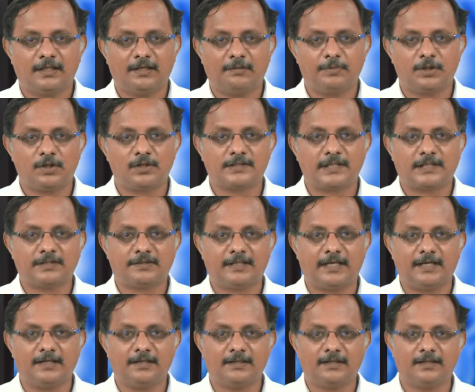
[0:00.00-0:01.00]
because that
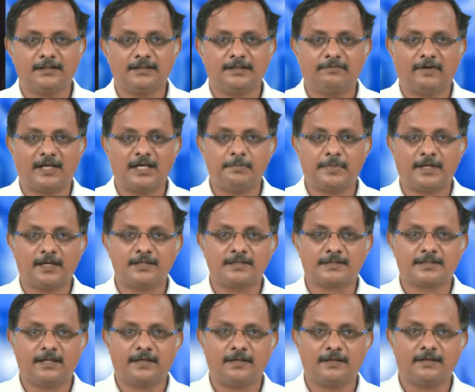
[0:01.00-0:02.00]
can the wiring patterns
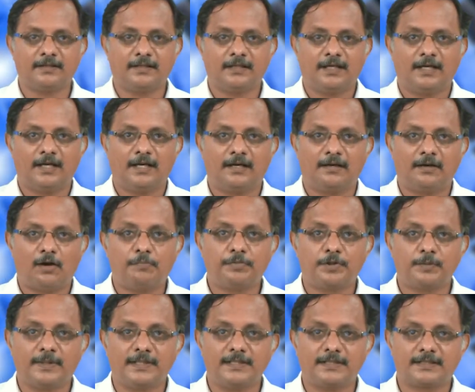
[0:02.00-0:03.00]
can
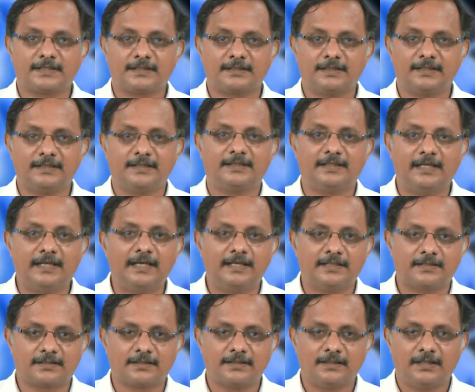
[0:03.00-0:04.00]
optimize the
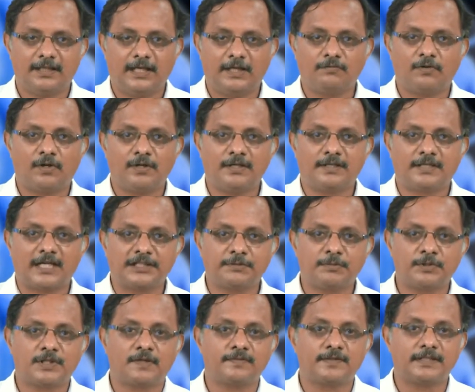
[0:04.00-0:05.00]
delays involved in
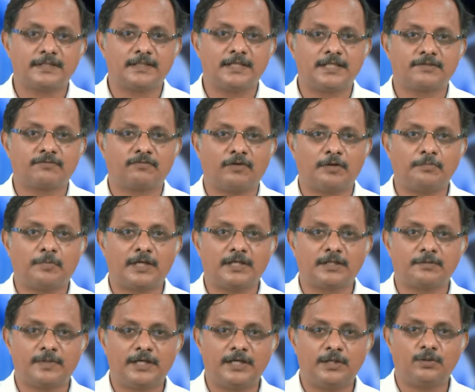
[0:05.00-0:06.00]
transmission of signals from one part
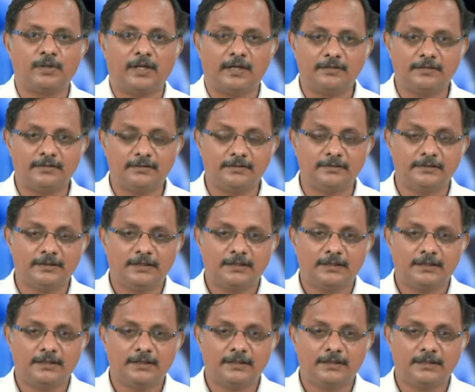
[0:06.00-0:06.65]
of the brain to another.